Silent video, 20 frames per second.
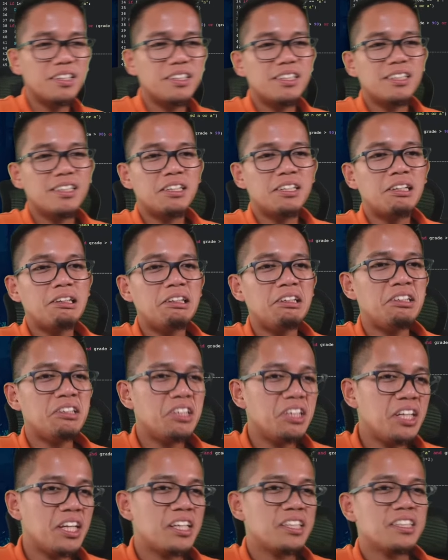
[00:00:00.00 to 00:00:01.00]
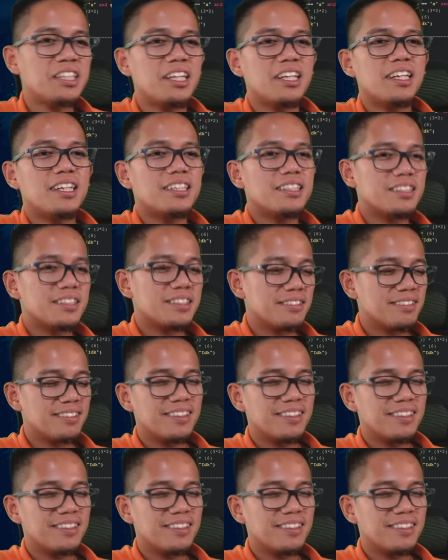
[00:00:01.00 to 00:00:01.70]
cleanliness, I guess.